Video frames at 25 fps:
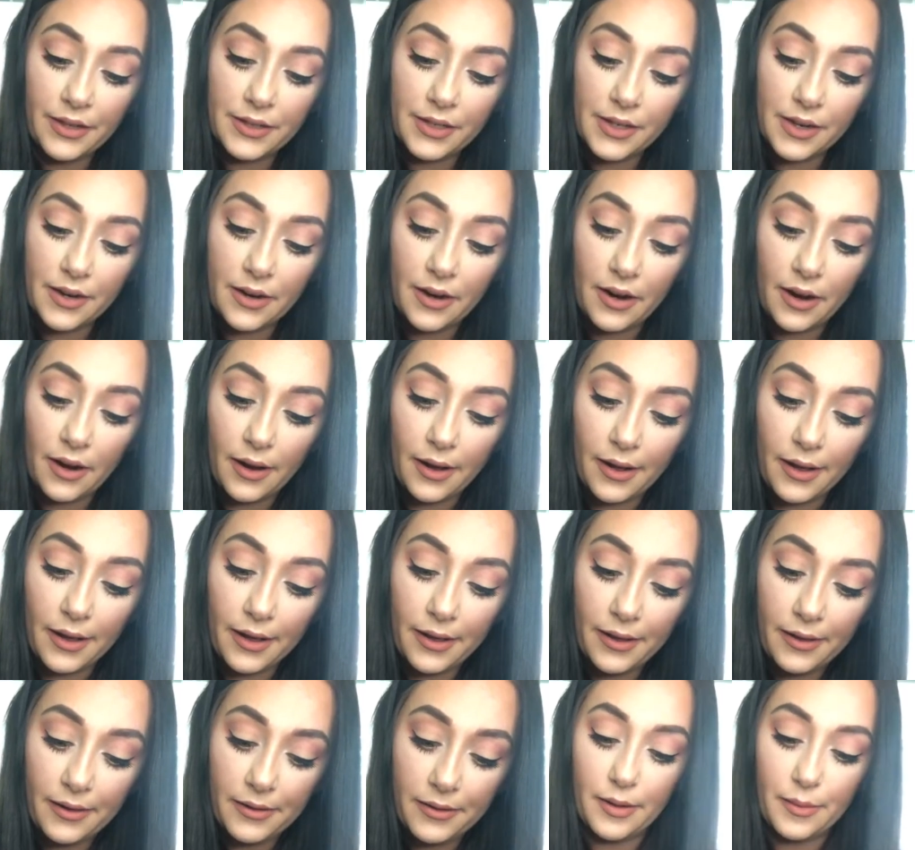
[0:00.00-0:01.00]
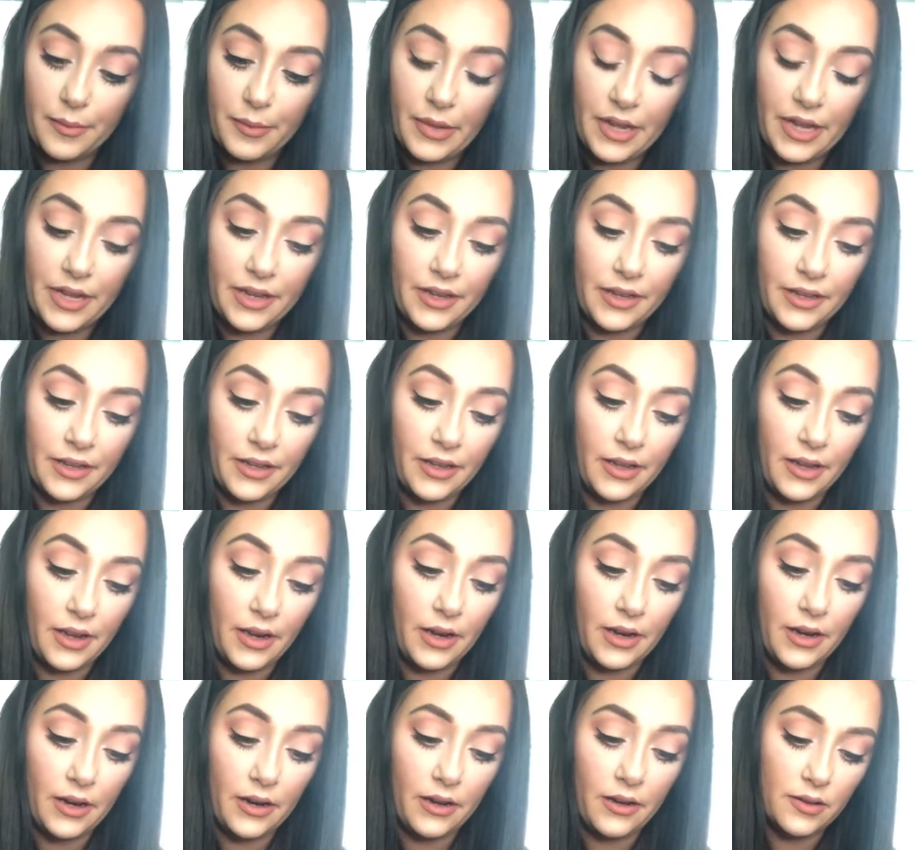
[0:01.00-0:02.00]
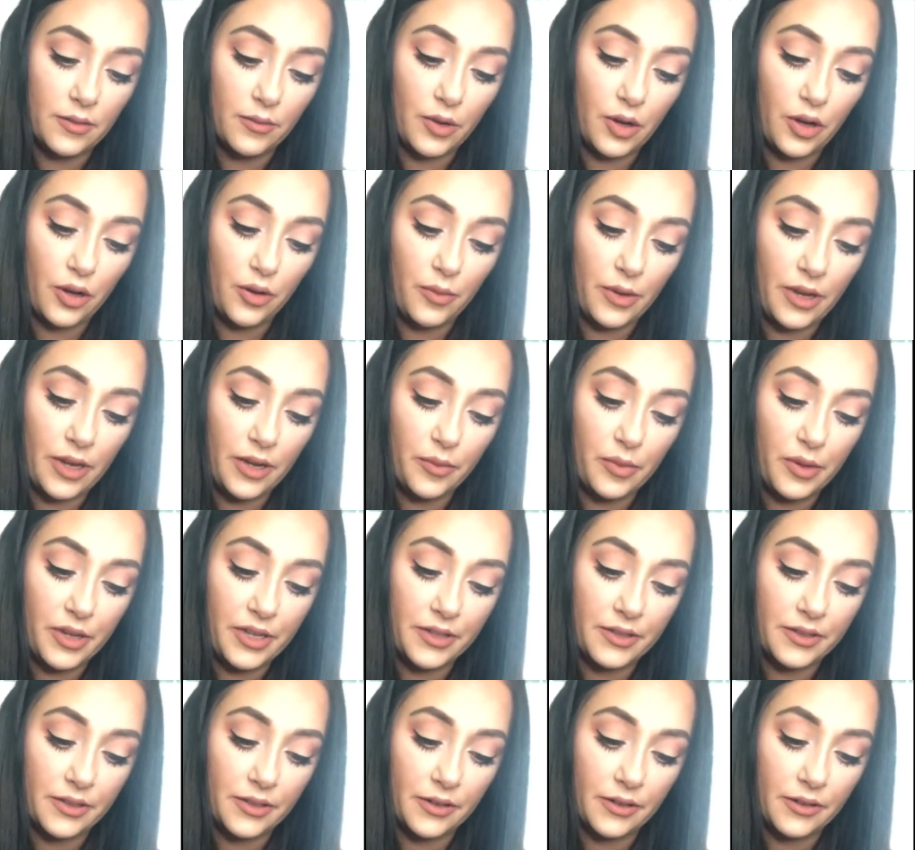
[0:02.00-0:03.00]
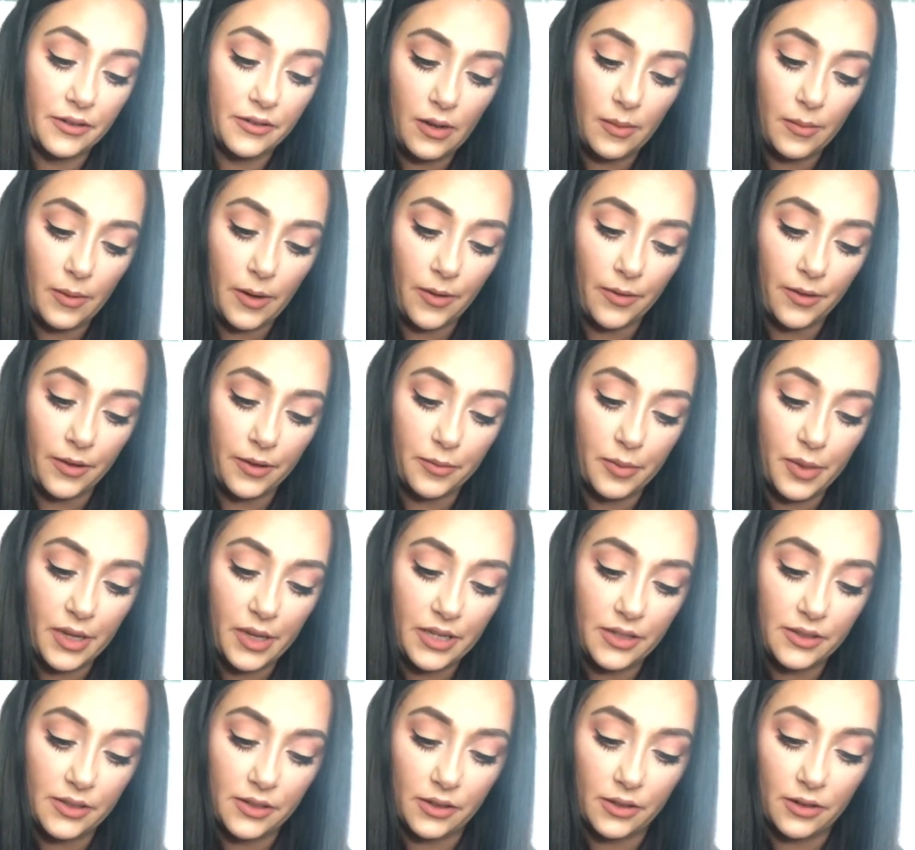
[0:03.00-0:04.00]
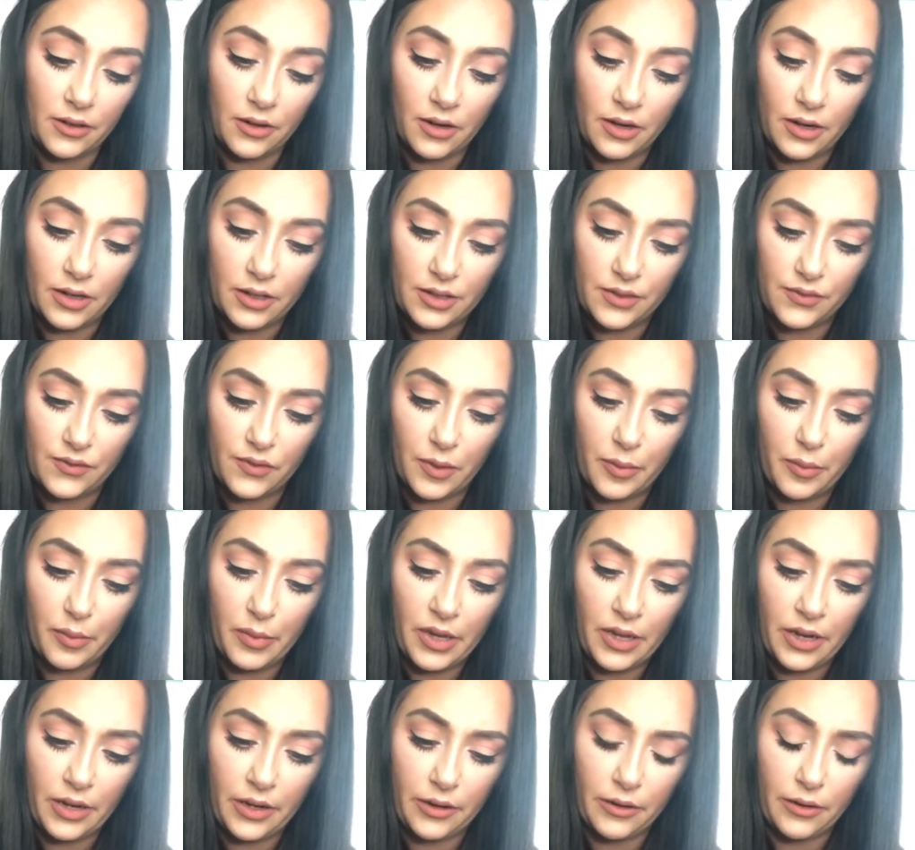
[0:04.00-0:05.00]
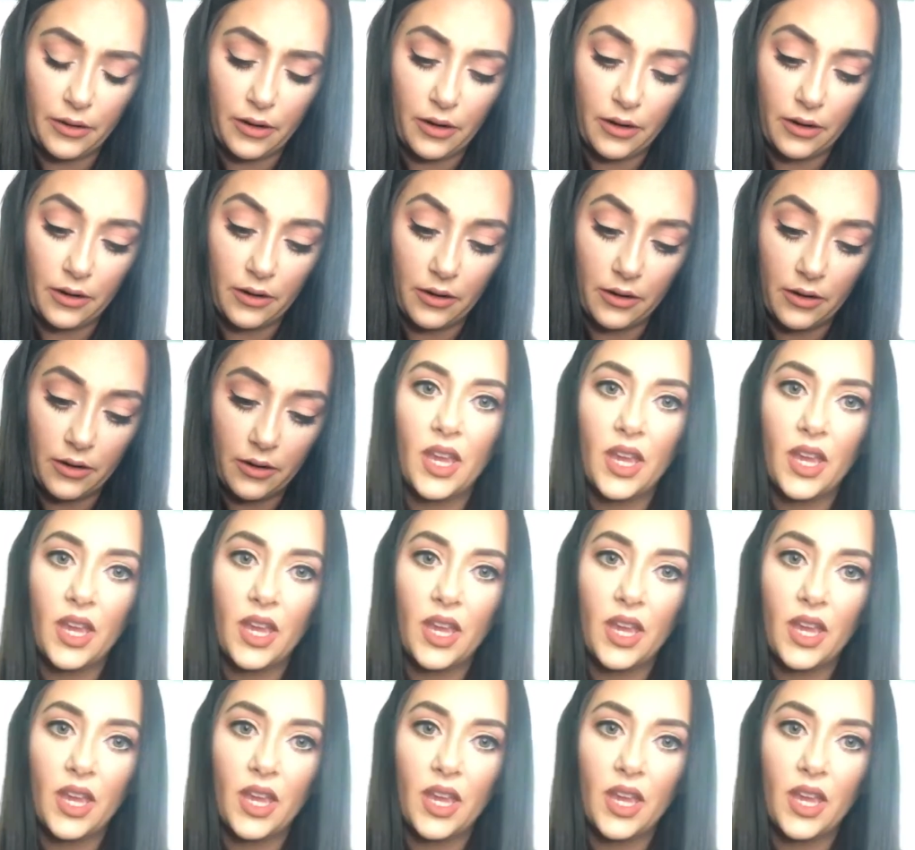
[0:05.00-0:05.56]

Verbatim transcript: tonight I'm making homemade pizza. Bought the pizza crust from Betty Crocker